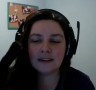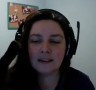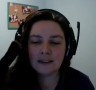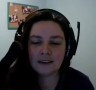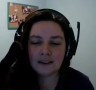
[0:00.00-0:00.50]

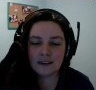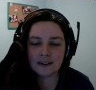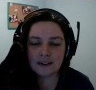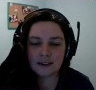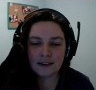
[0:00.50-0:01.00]

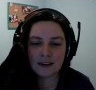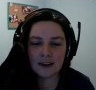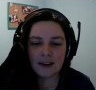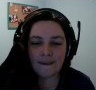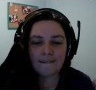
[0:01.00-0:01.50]

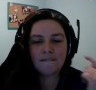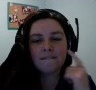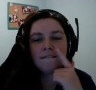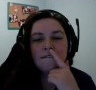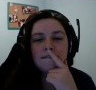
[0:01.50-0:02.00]

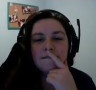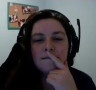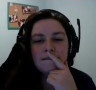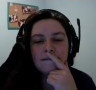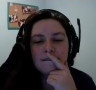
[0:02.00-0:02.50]

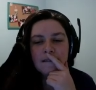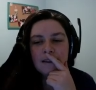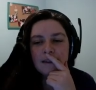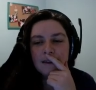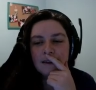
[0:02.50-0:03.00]

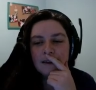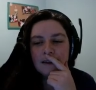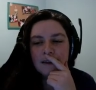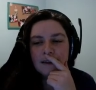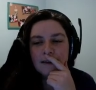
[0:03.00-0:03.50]

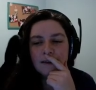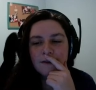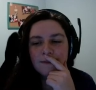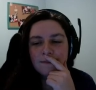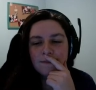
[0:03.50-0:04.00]

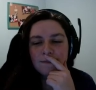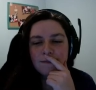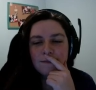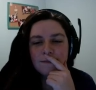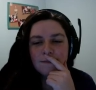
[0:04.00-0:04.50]

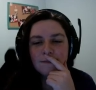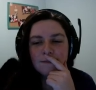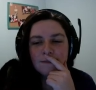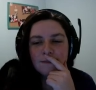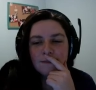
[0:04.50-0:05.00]
(no one is talking)